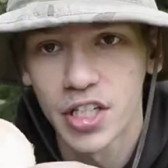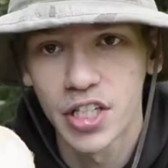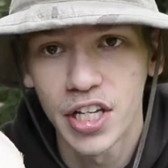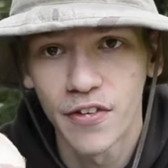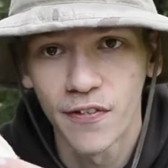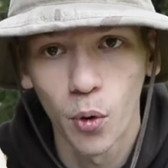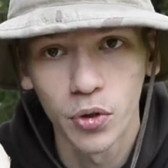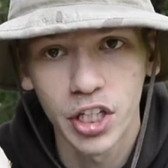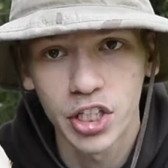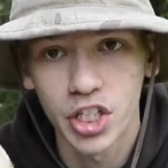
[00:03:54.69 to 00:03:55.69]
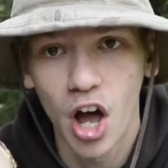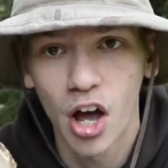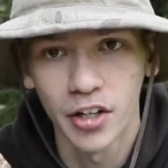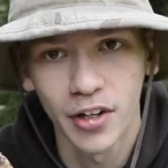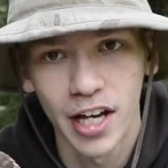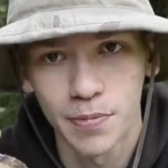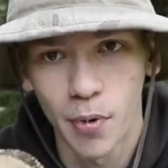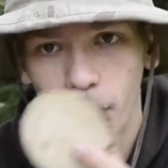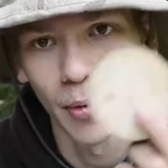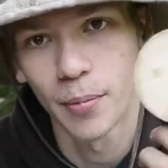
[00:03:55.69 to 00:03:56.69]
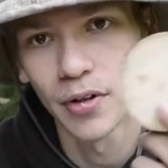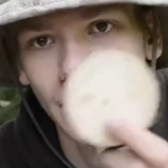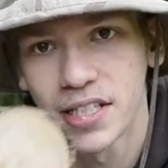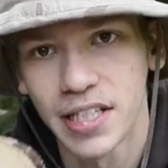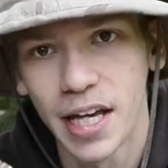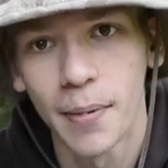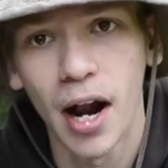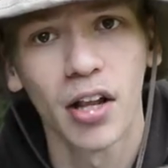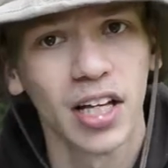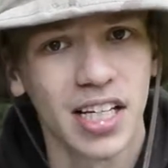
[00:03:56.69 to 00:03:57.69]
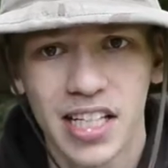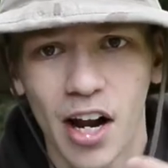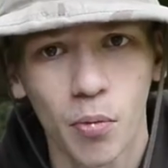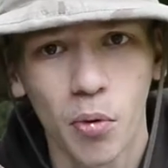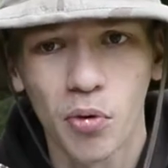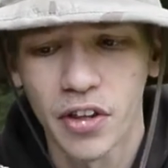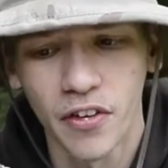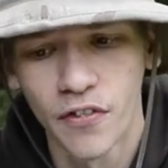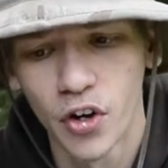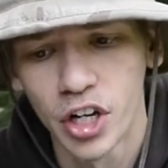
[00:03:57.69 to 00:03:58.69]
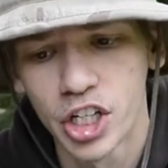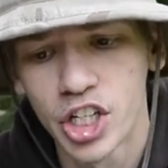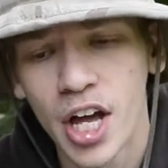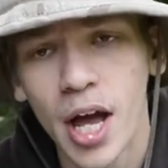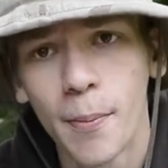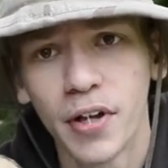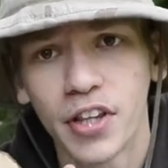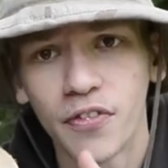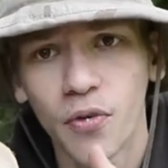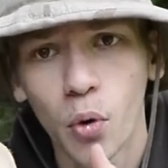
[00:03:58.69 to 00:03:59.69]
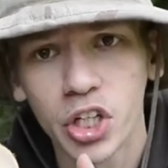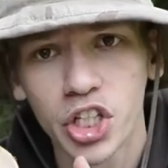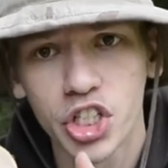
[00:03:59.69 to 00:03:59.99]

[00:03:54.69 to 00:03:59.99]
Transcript: is the folding saw, and you guys probably won't be able to see it, but I'll, like I said, I'll roll in the footage. But the folding